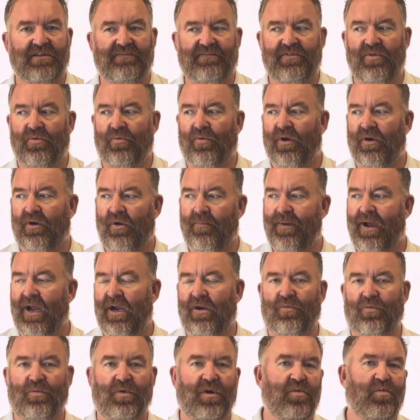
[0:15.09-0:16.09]
If you want to go
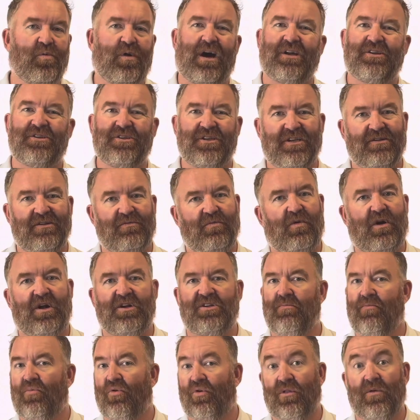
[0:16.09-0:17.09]
back, rewatch it,
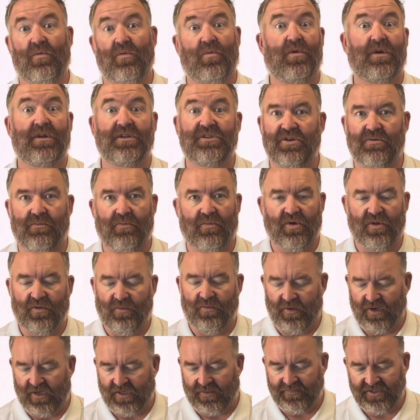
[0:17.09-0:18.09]
watch it more than once, you're more than
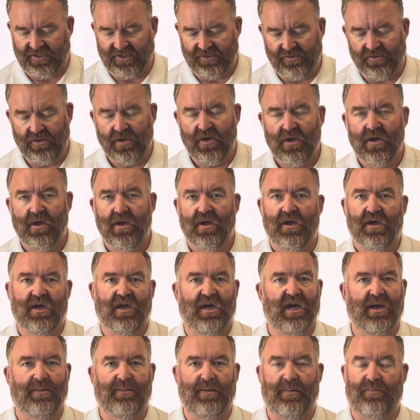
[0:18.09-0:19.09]
welcome to.
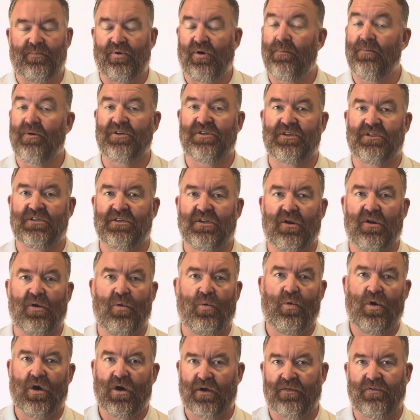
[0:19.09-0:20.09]
I'm pretty much just going to
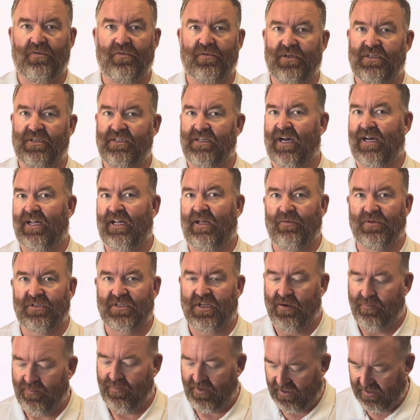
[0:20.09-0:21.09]
walk through exactly what's
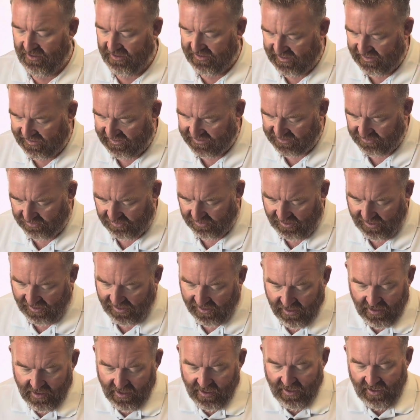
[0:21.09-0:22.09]
going to be on the test, okay?
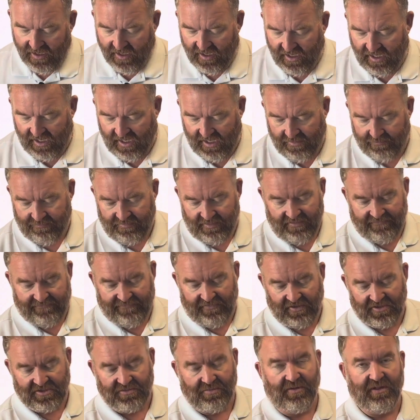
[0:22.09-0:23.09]
The
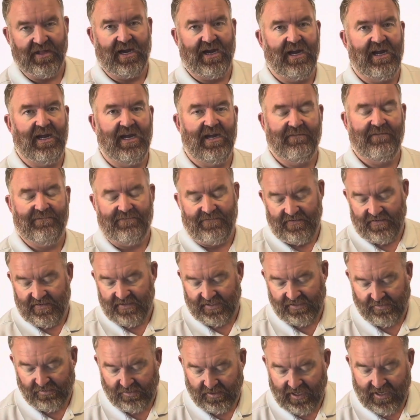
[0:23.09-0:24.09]
first one that I have,
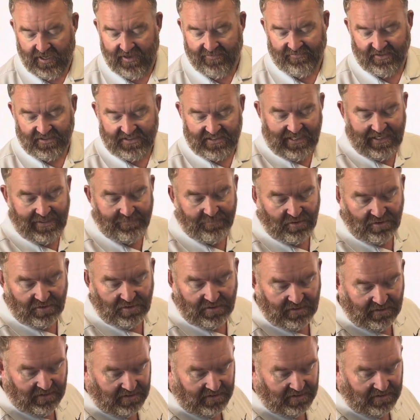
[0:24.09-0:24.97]
you're going to have a table.